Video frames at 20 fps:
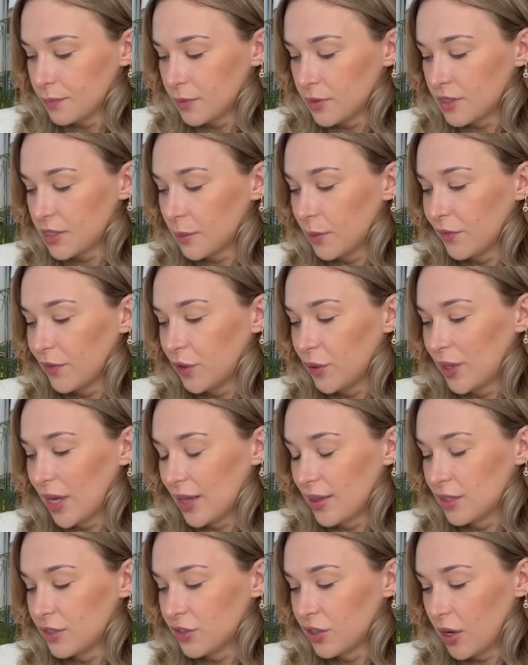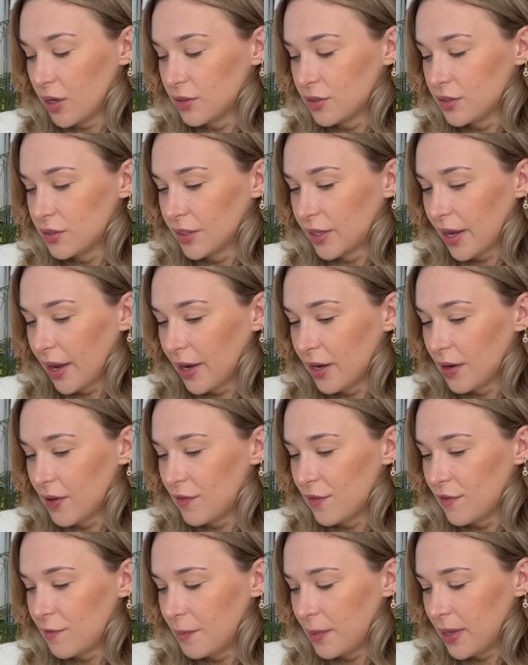Some of you get the chance to kind
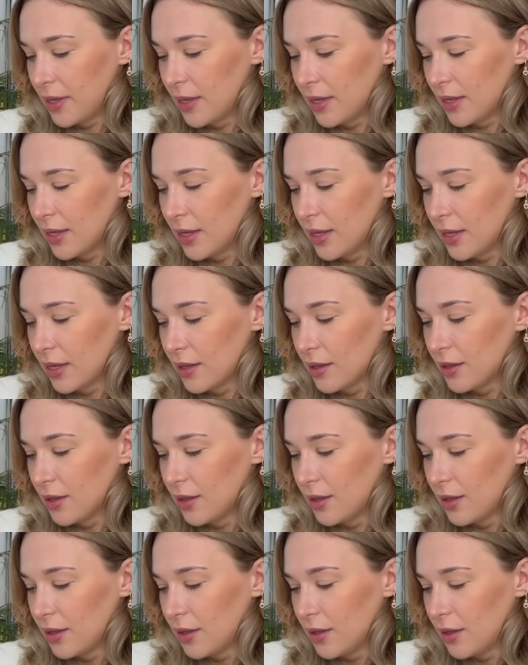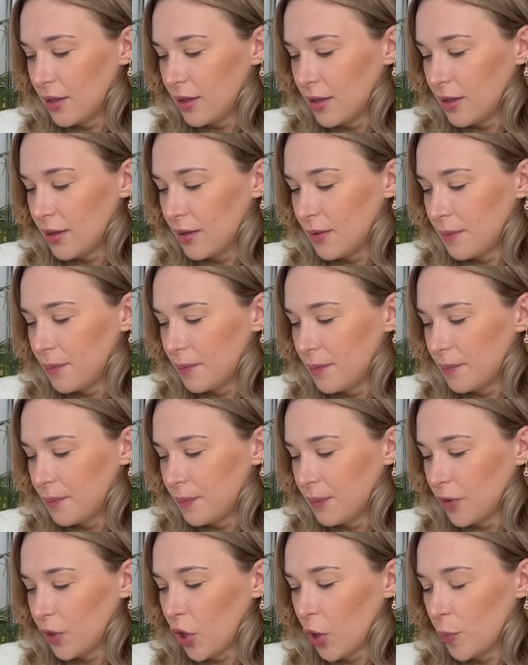of be
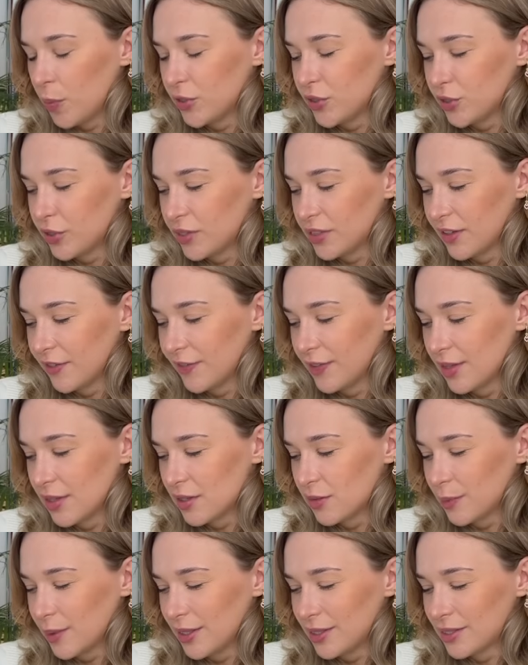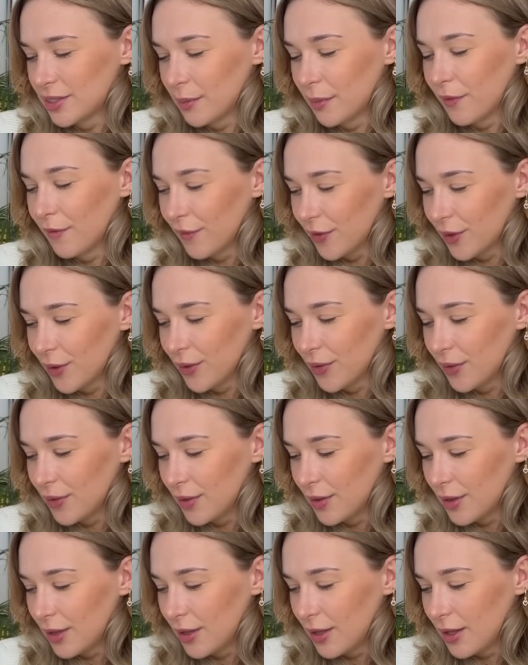your opportunity for this week. Some of you,
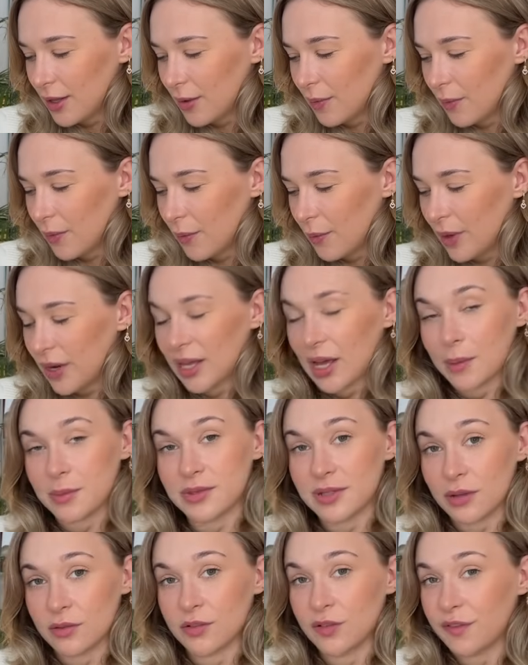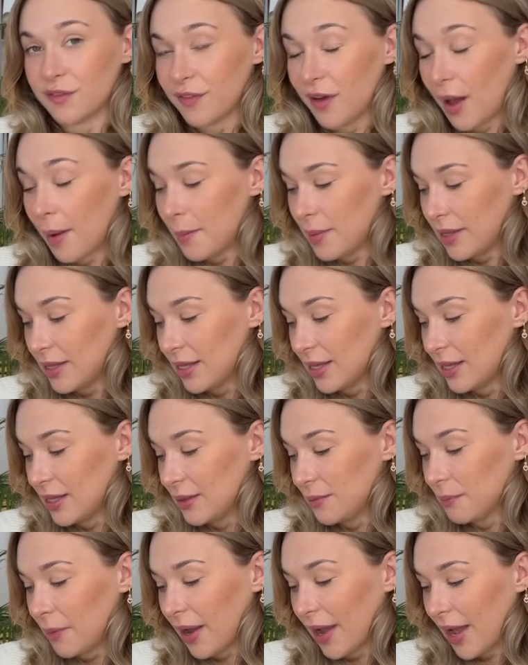when it comes down to
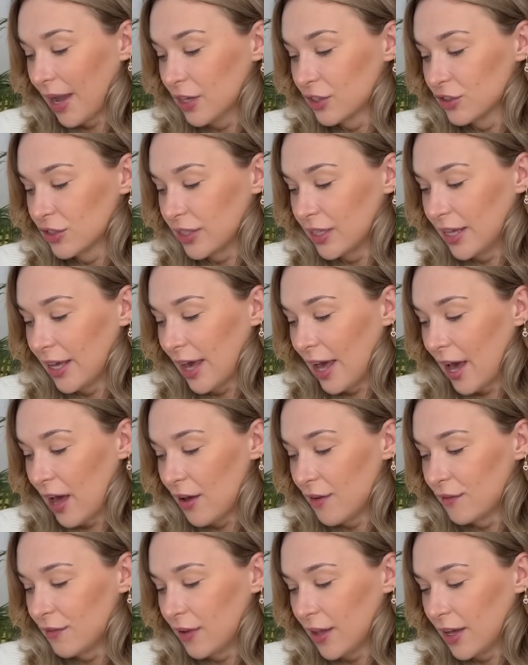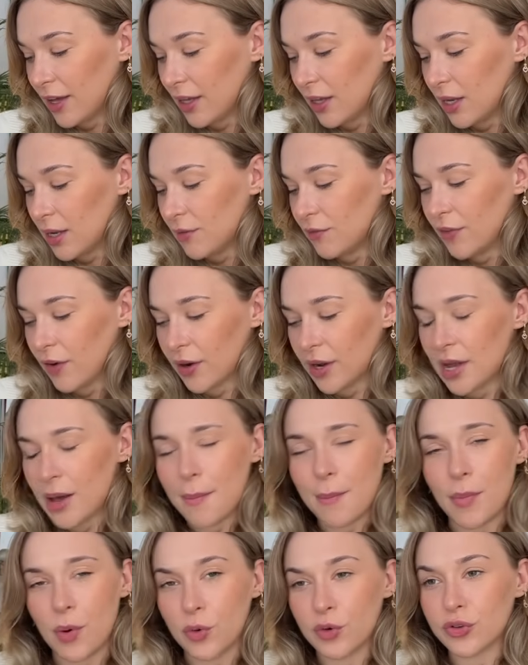family, might actually have like a very
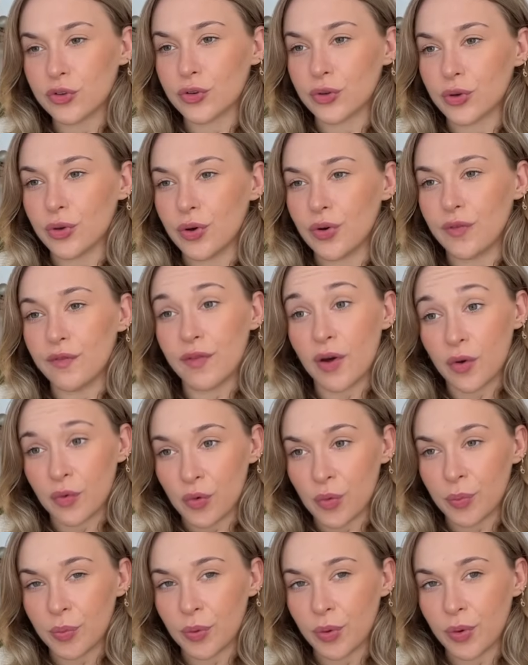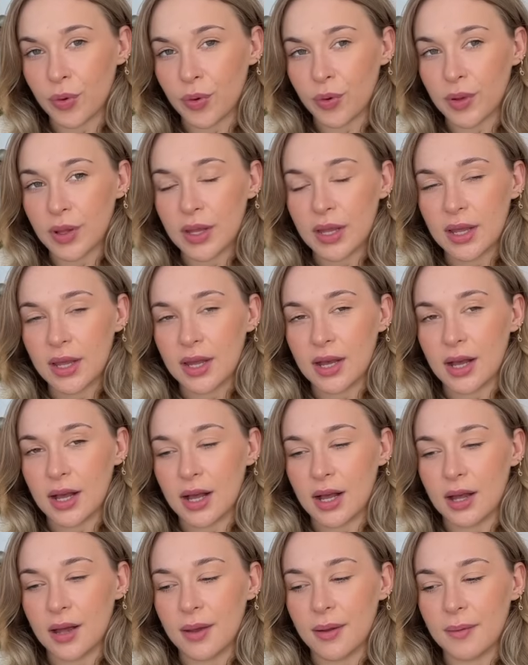emotional, vulnerable
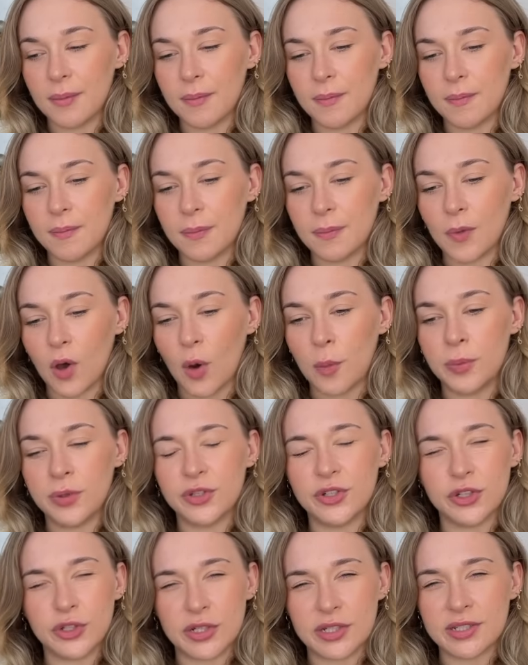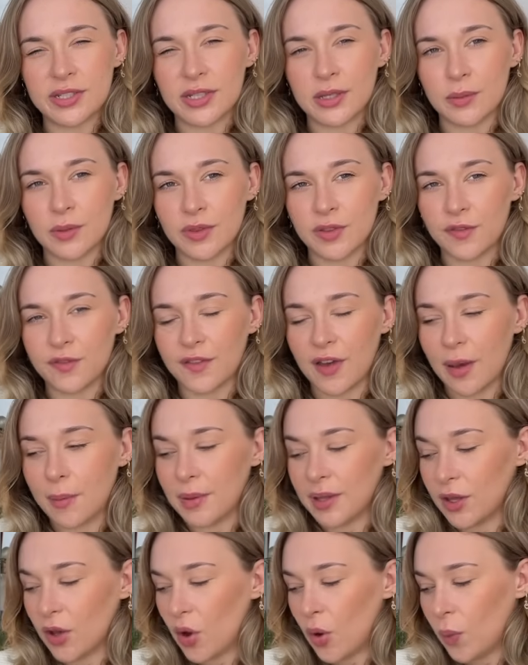uh, opportunity with
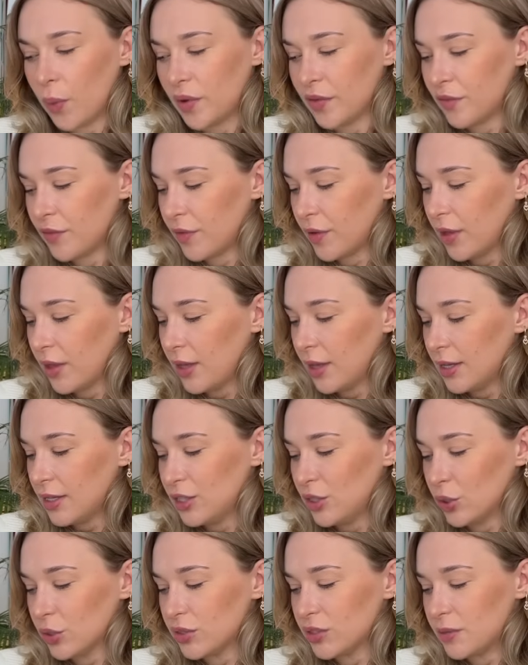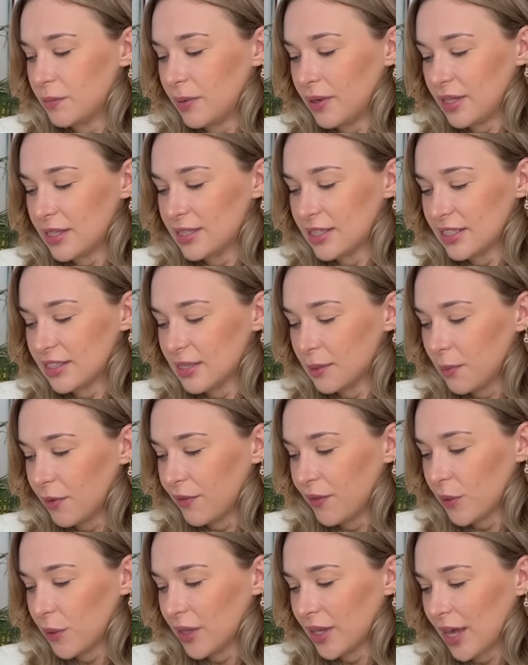family or with your stability. Some of
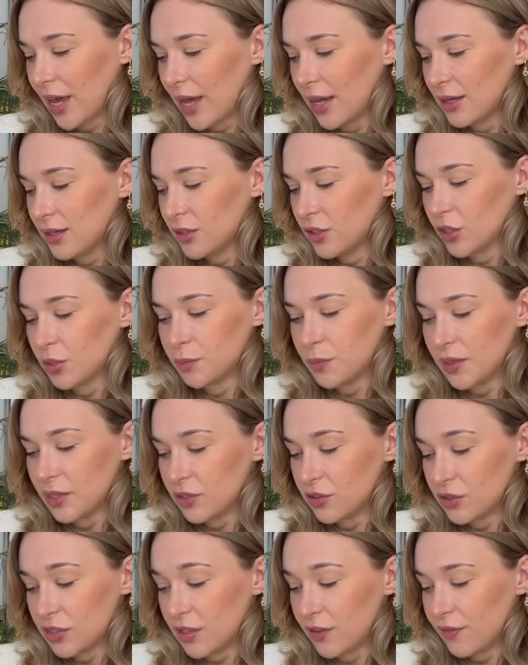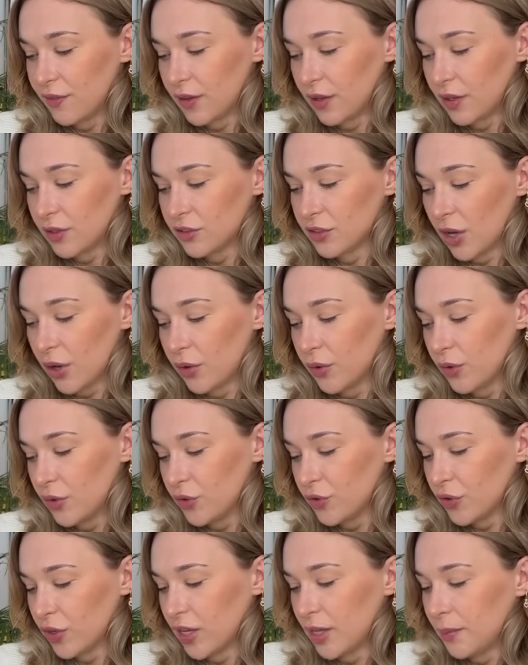you, again, could be achieving a childhood
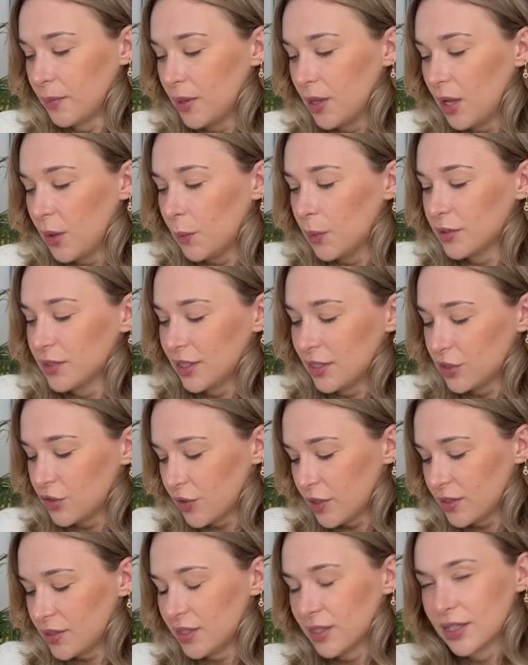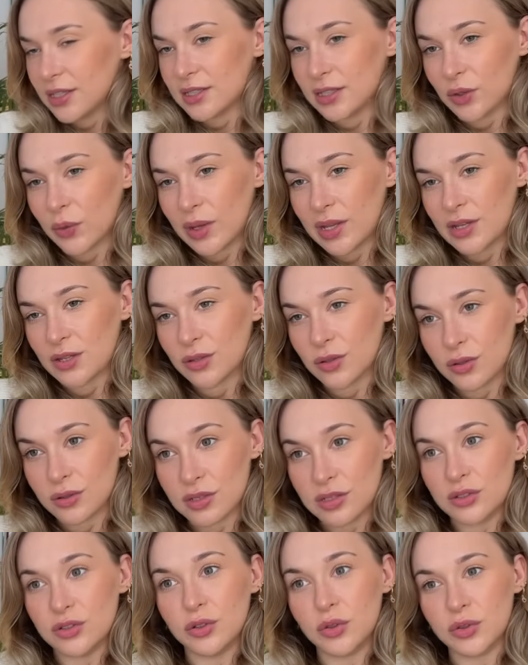dream. What's interesting is the Queen of Swords
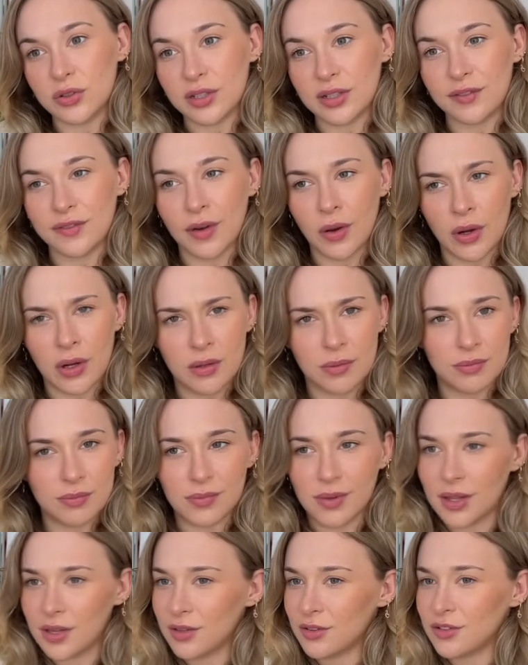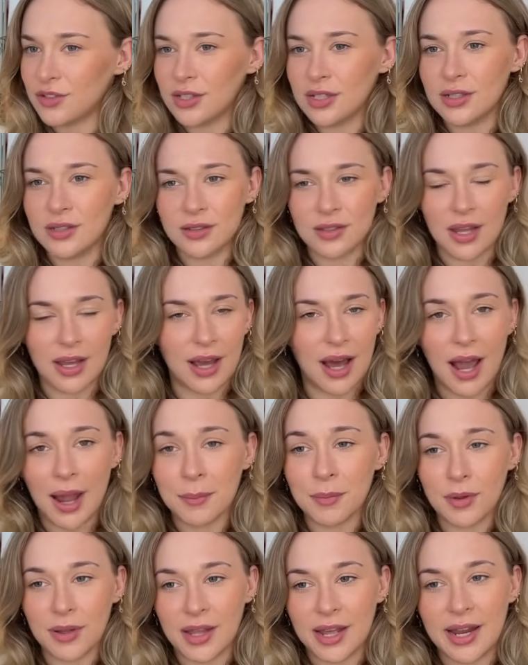is usually very, geez, like,
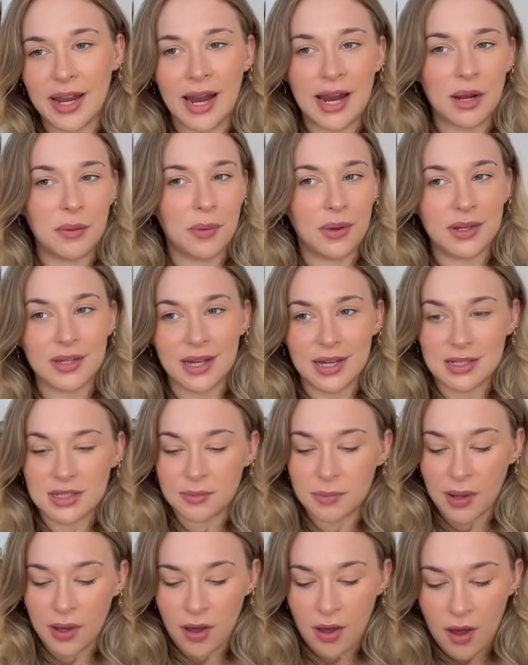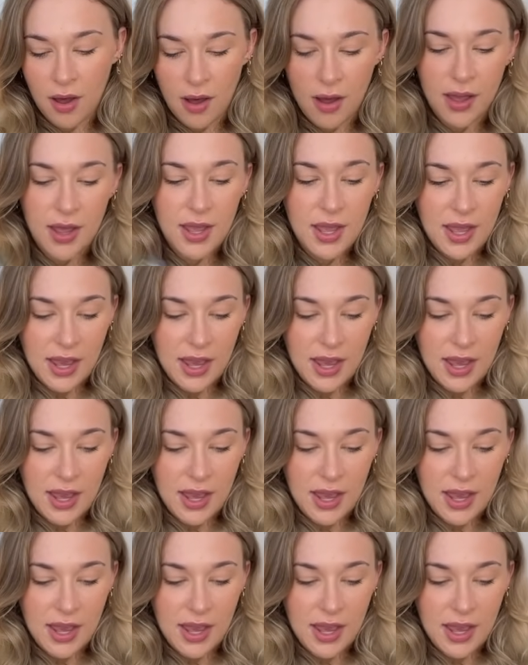I'm not letting anyone get to my heart.